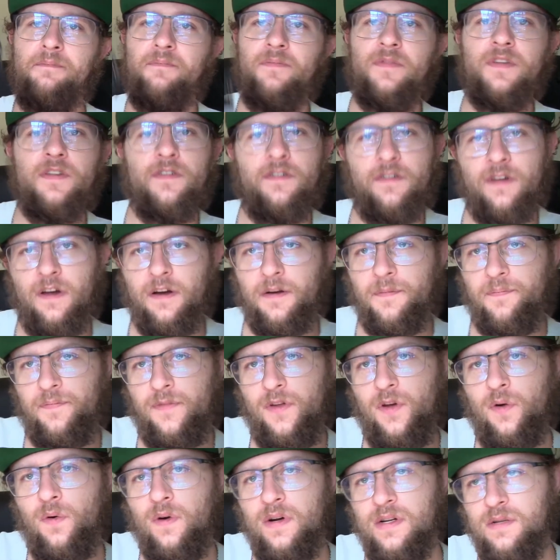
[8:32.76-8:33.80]
So
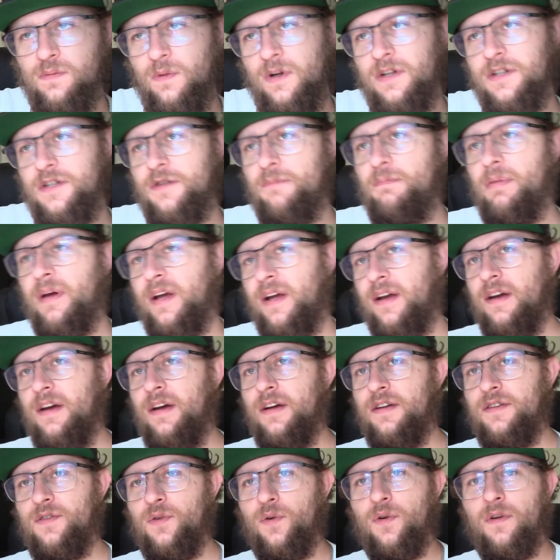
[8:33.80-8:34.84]
you always want to pick
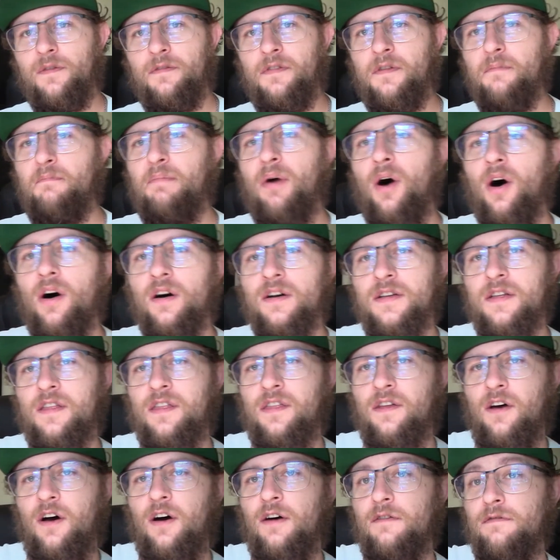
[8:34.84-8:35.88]
sort of the path
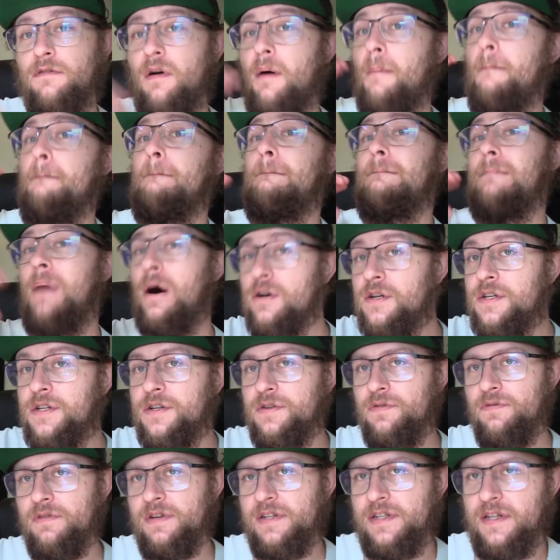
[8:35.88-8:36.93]
of most
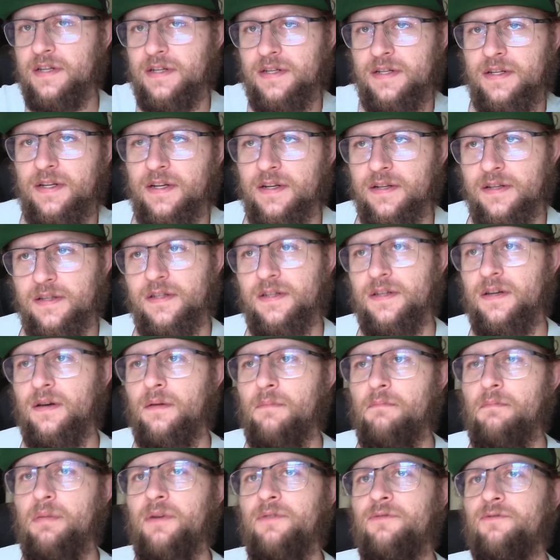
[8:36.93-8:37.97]
resistance
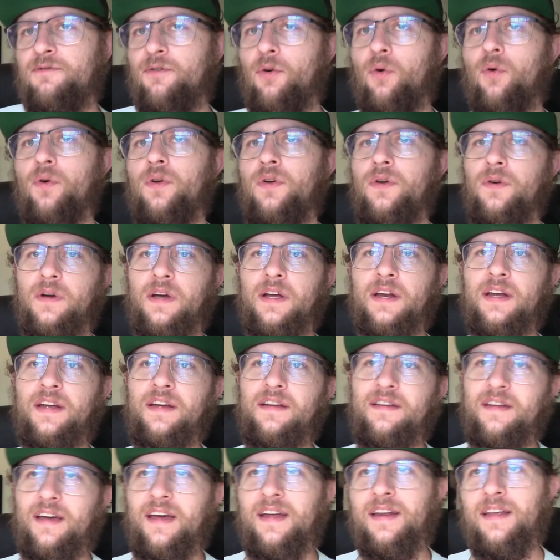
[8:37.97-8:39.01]
before you can
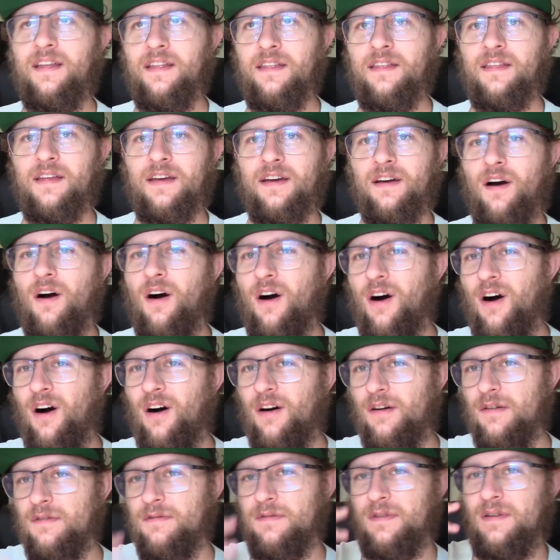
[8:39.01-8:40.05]
hit anything
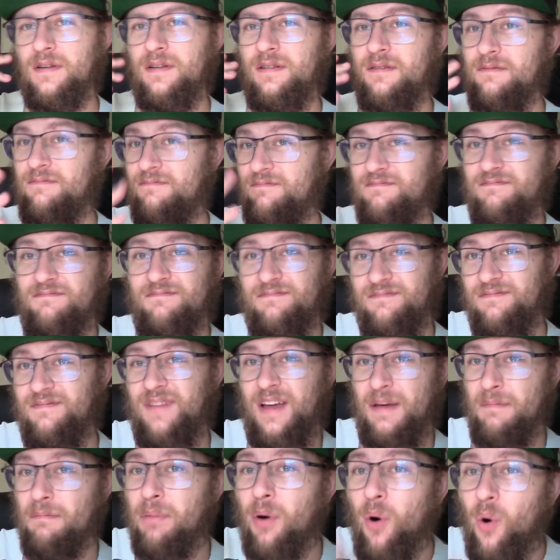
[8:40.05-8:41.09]
of
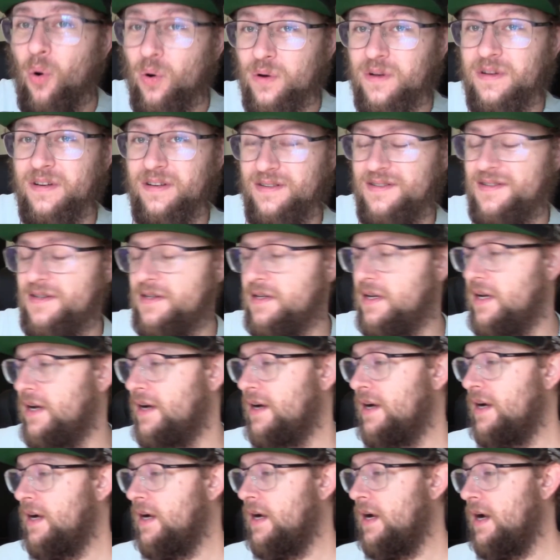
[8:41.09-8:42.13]
importance.
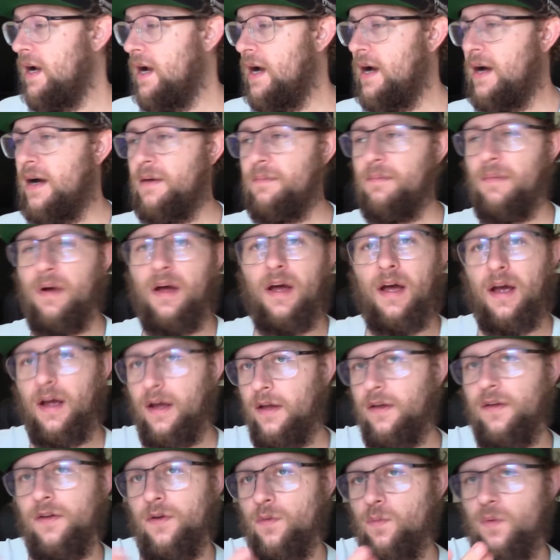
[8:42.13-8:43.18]

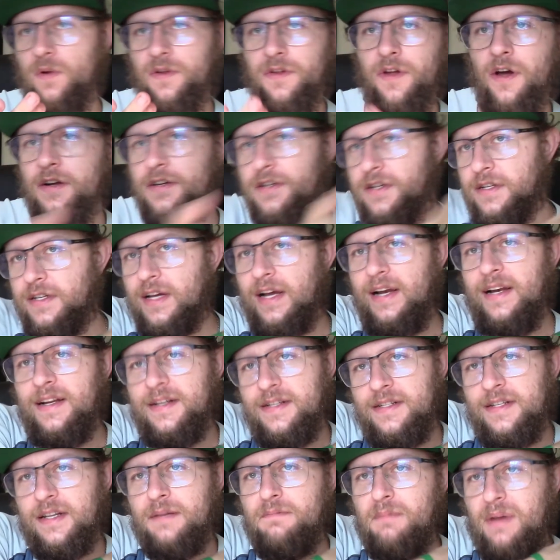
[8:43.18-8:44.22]
You will notice I
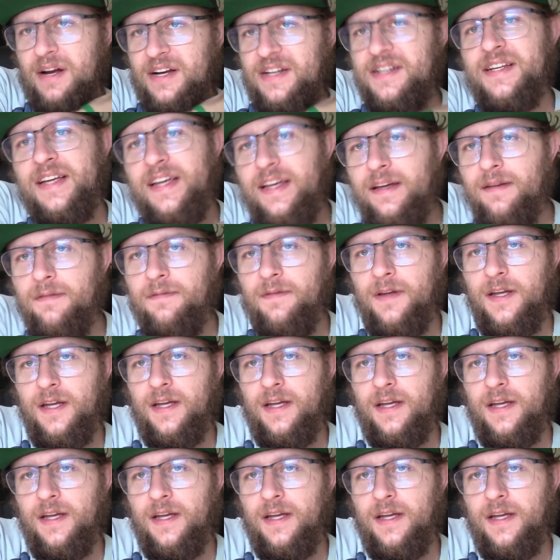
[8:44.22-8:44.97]
listed my TV.